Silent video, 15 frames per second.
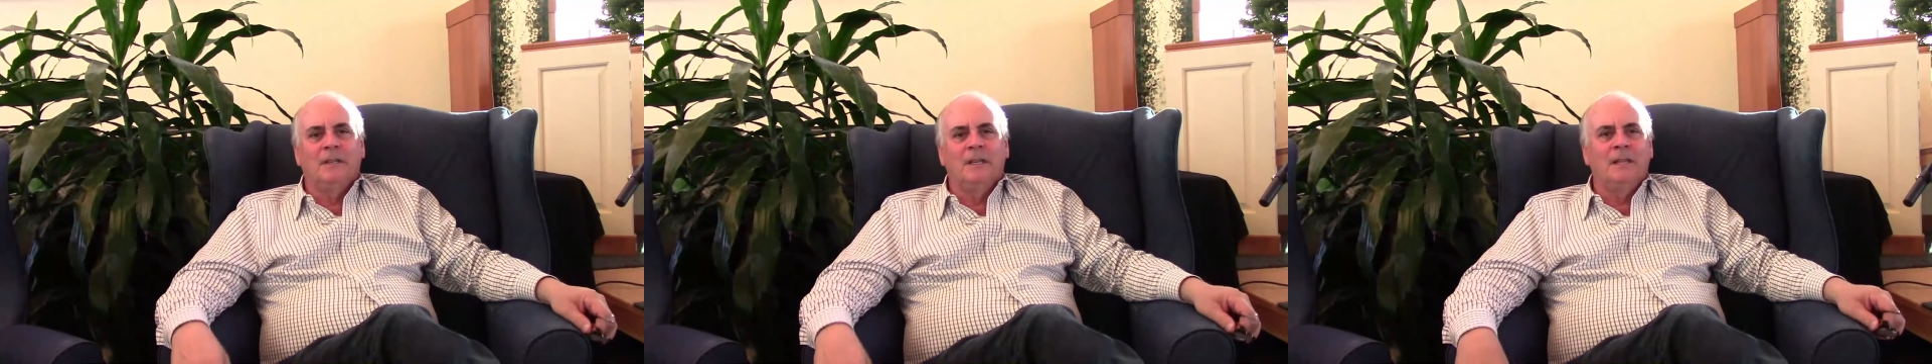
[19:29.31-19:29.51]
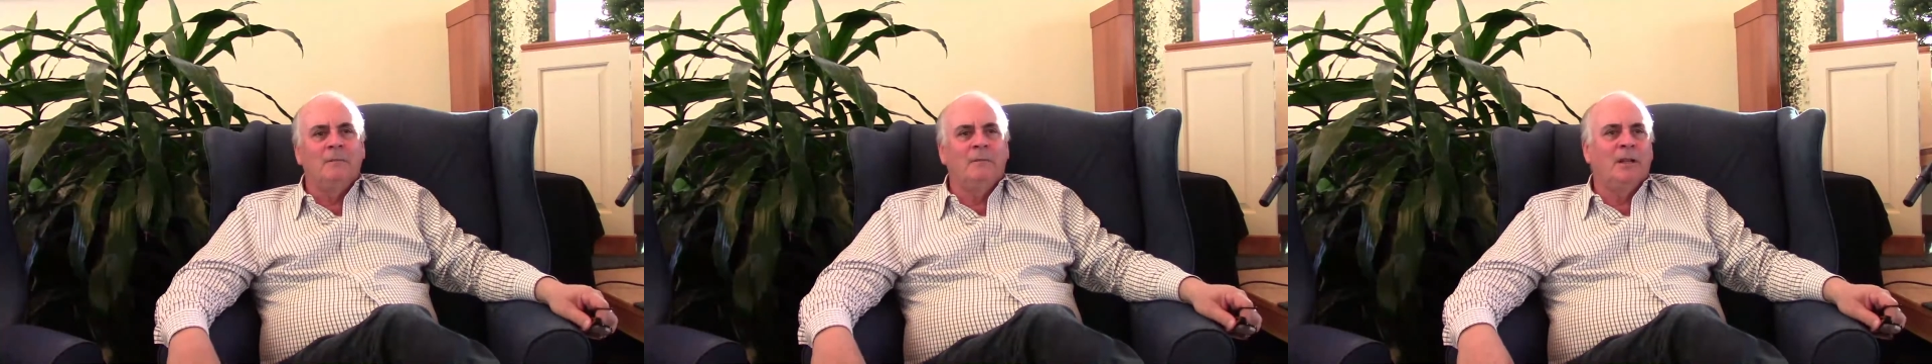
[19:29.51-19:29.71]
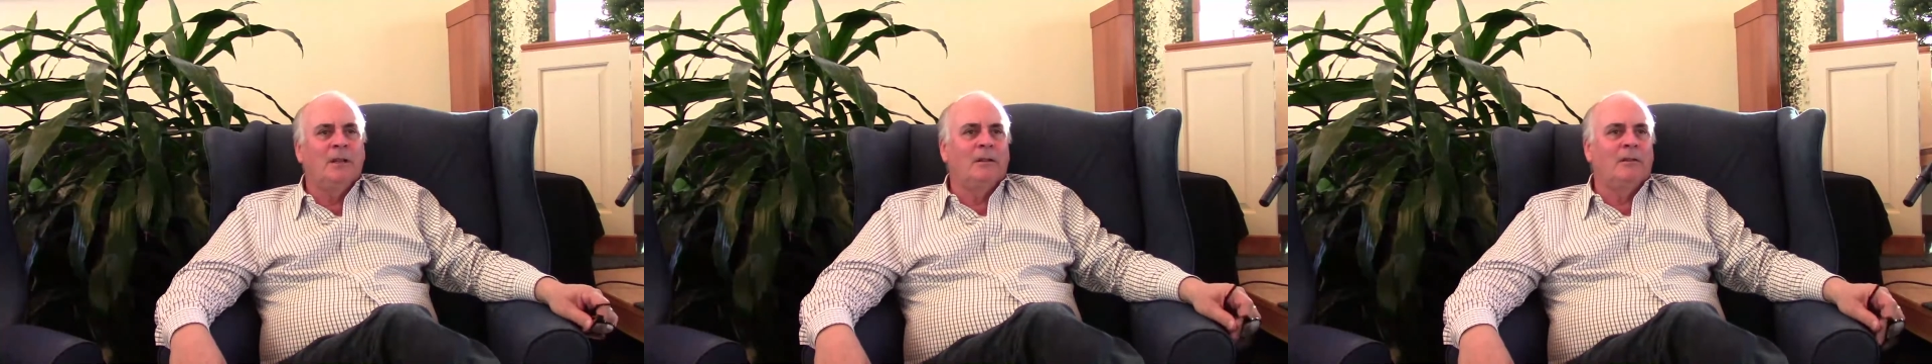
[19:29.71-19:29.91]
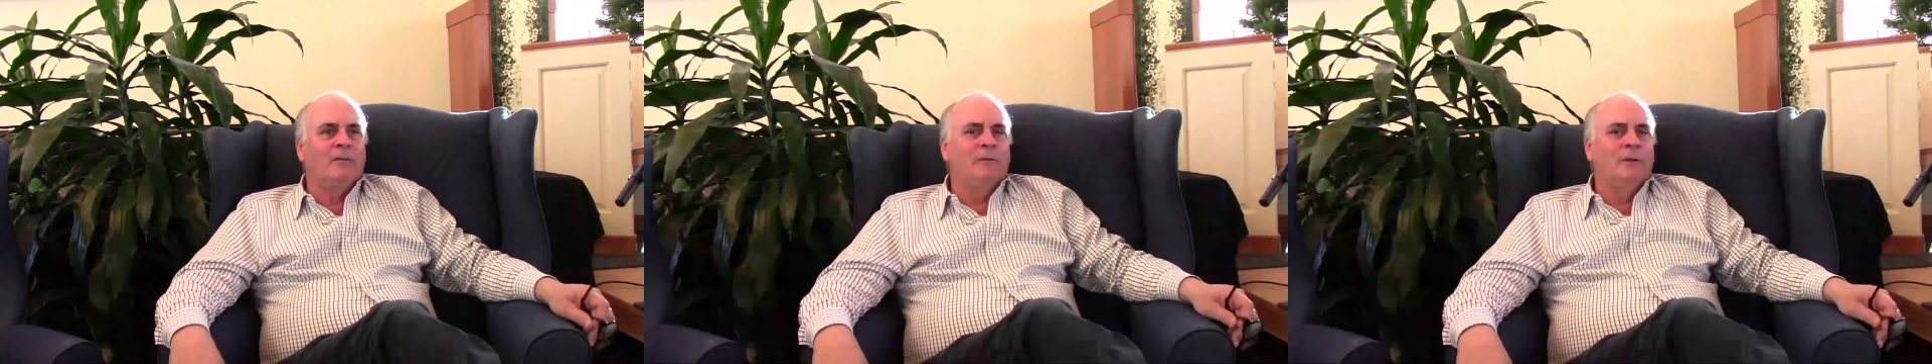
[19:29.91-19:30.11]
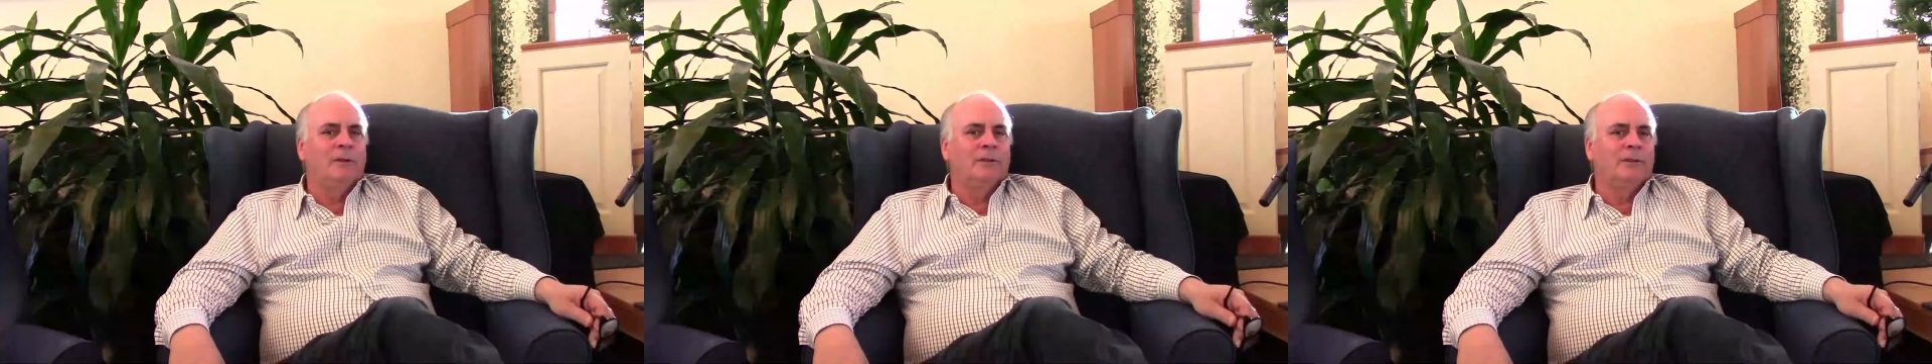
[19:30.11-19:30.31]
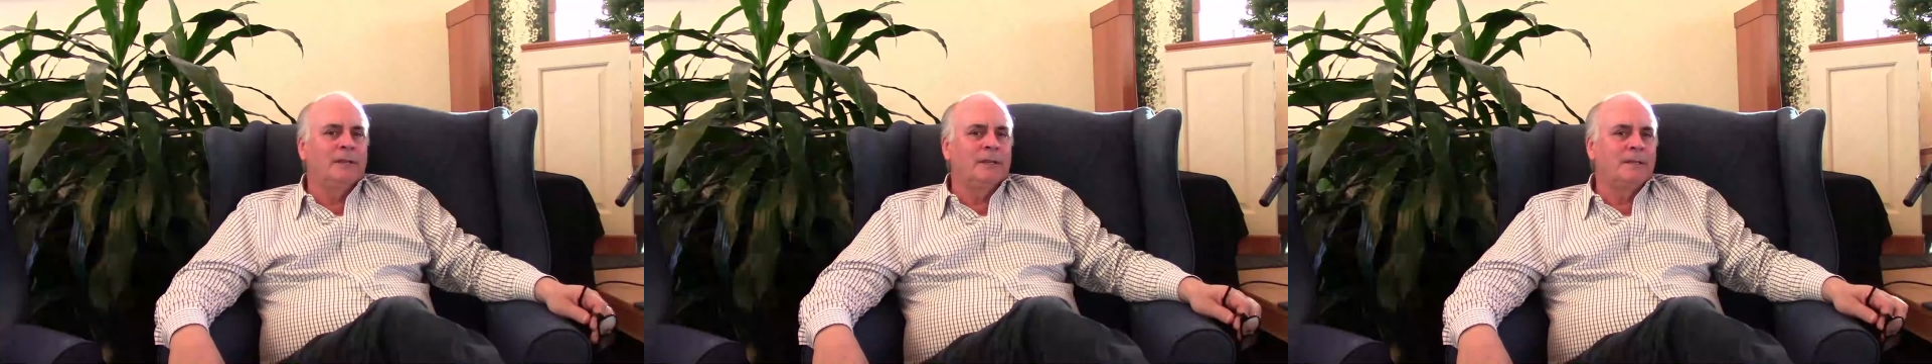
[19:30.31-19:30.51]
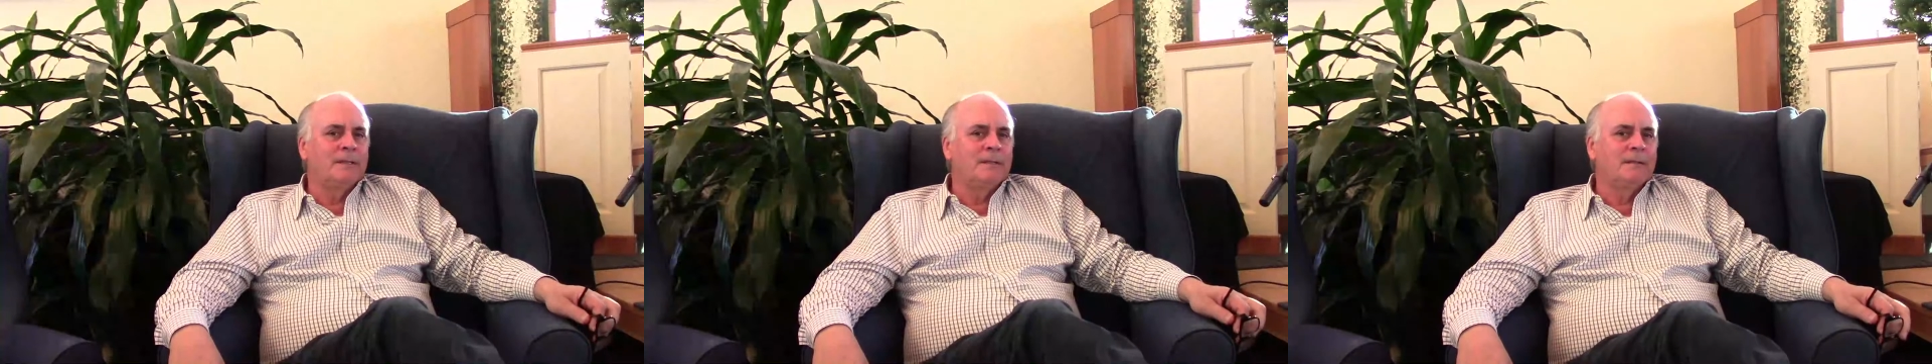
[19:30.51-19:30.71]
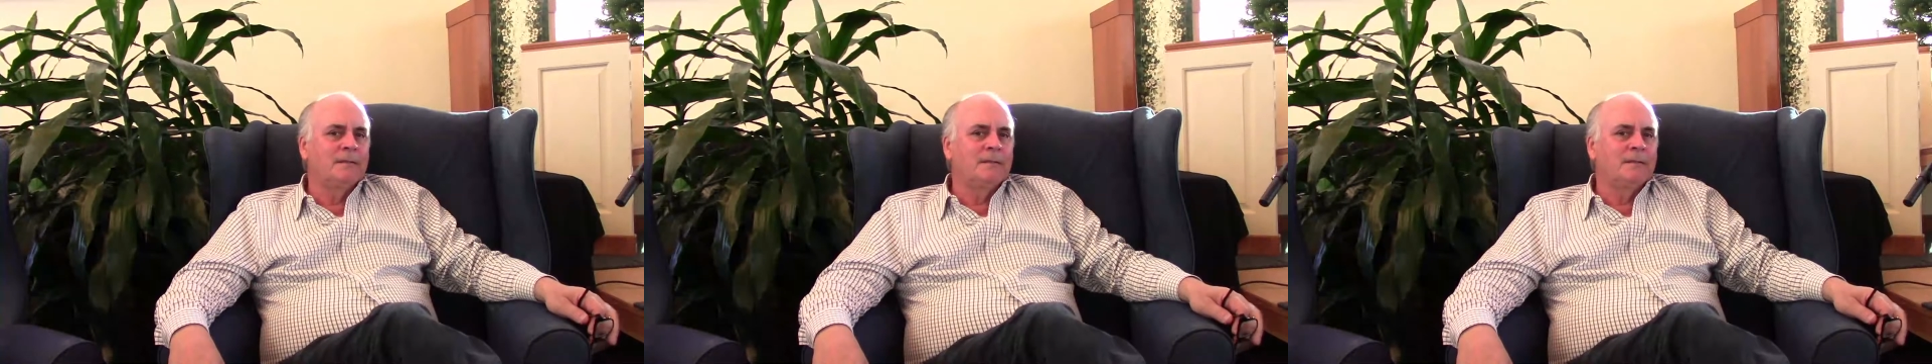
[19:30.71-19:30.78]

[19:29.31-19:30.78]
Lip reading: in the middle of wilderness.